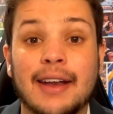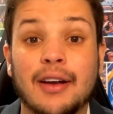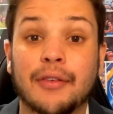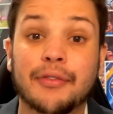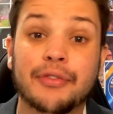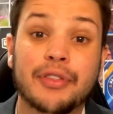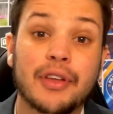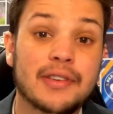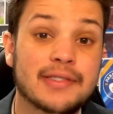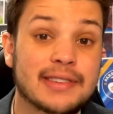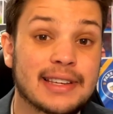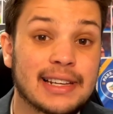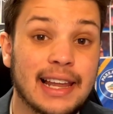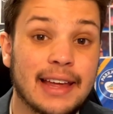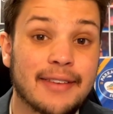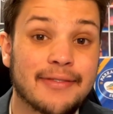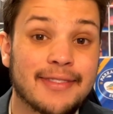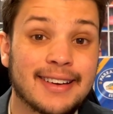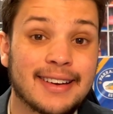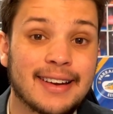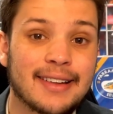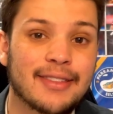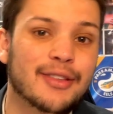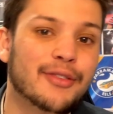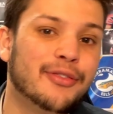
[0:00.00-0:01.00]
of those
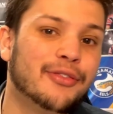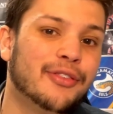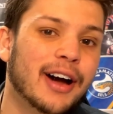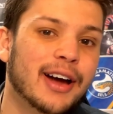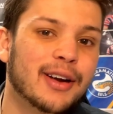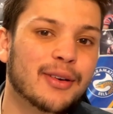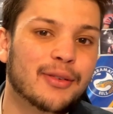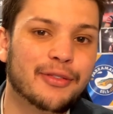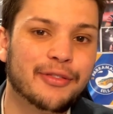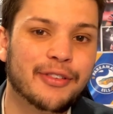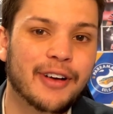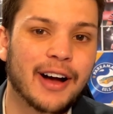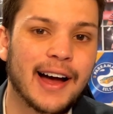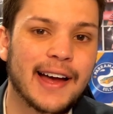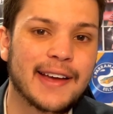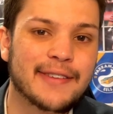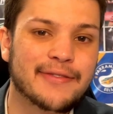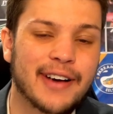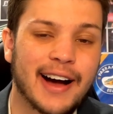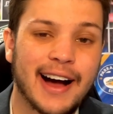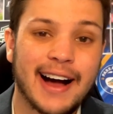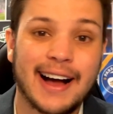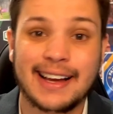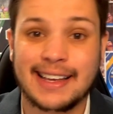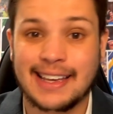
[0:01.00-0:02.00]
11, the final
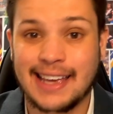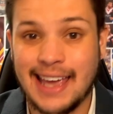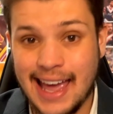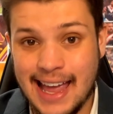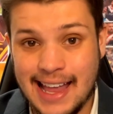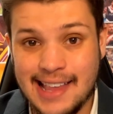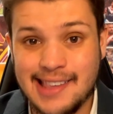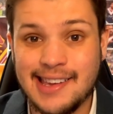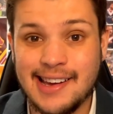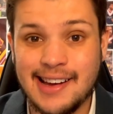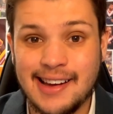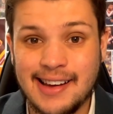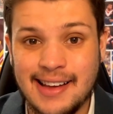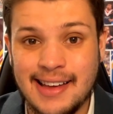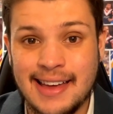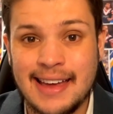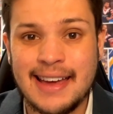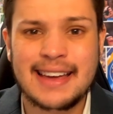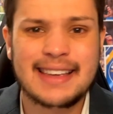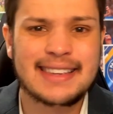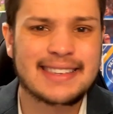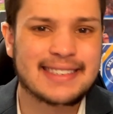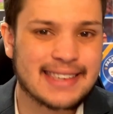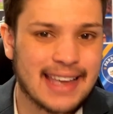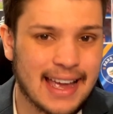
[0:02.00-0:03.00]
5 are Kenya,
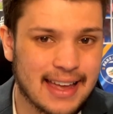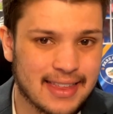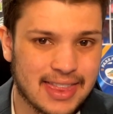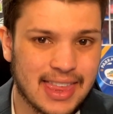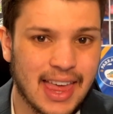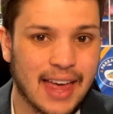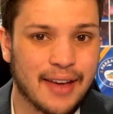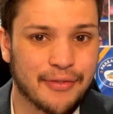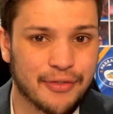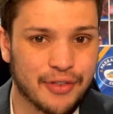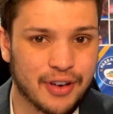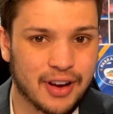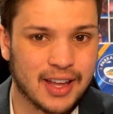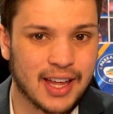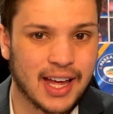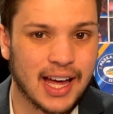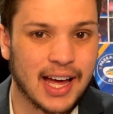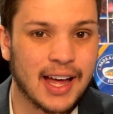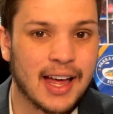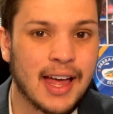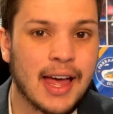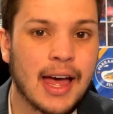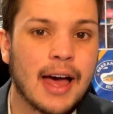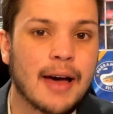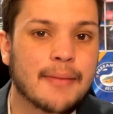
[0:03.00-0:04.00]
South
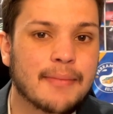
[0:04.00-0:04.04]
Africa,